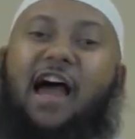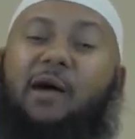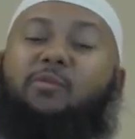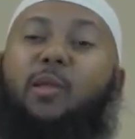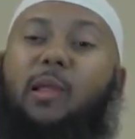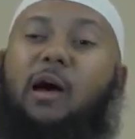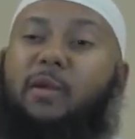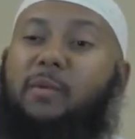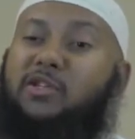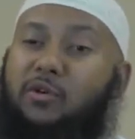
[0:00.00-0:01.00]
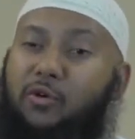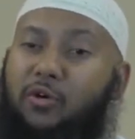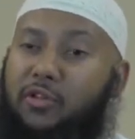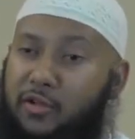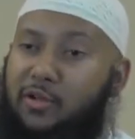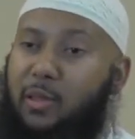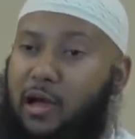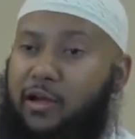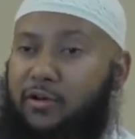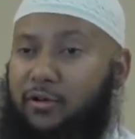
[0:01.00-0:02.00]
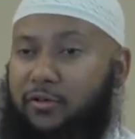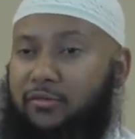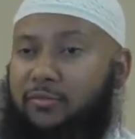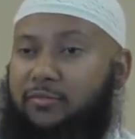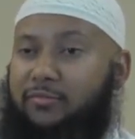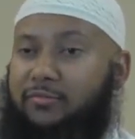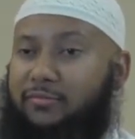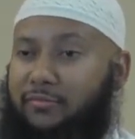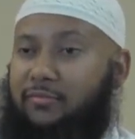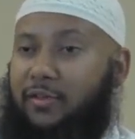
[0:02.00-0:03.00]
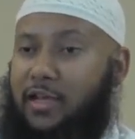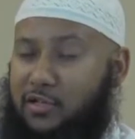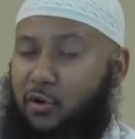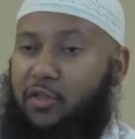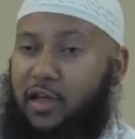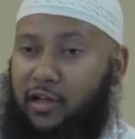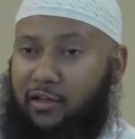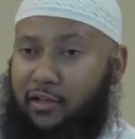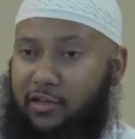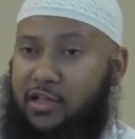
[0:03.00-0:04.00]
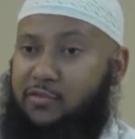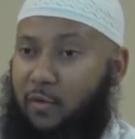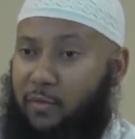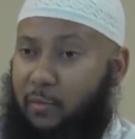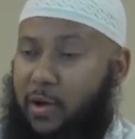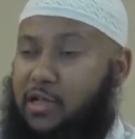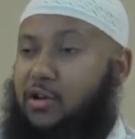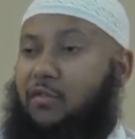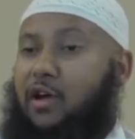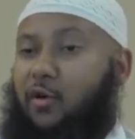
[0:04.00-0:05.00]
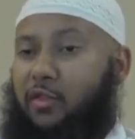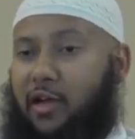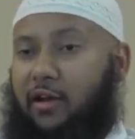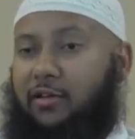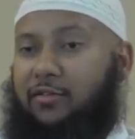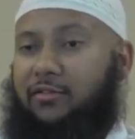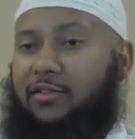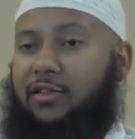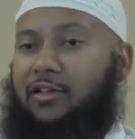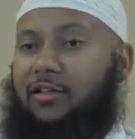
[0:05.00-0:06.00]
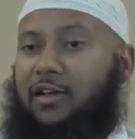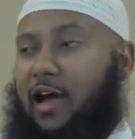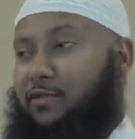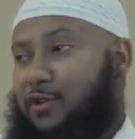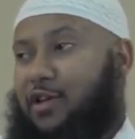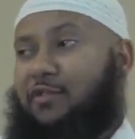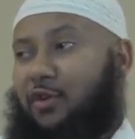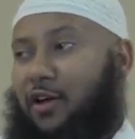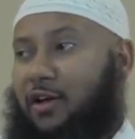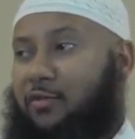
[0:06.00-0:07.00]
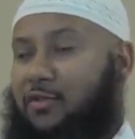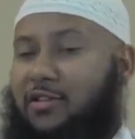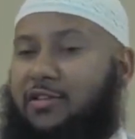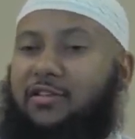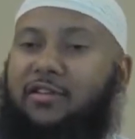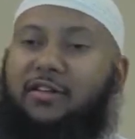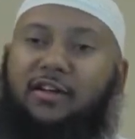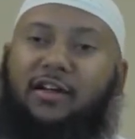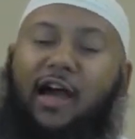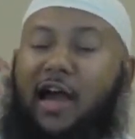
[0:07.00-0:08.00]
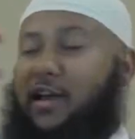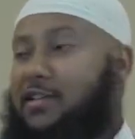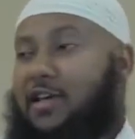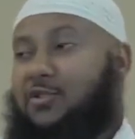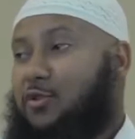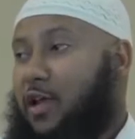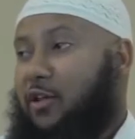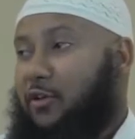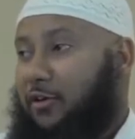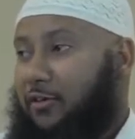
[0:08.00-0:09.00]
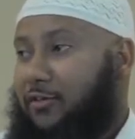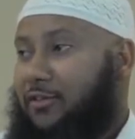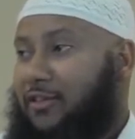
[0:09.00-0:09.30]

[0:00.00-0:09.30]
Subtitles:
Abdullah bin Mas'ud radiallahu anhu. He's Hudali. He's from the best of the Hudayl. I have to give you a gift. I didn't say today though.